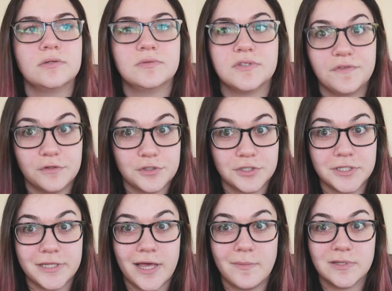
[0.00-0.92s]
It was the future
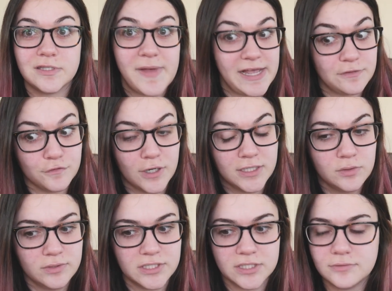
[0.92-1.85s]
to them, it's the past for
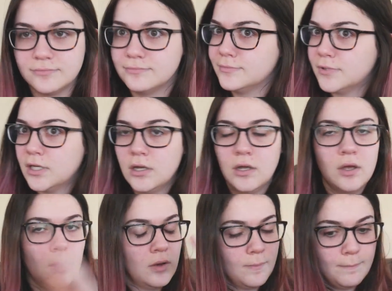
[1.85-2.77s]
us, which is
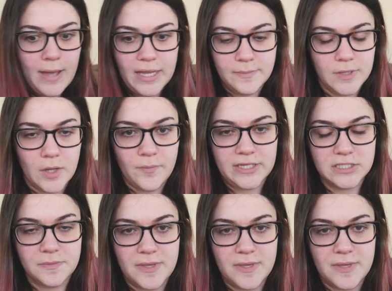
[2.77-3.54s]
mind-blowing to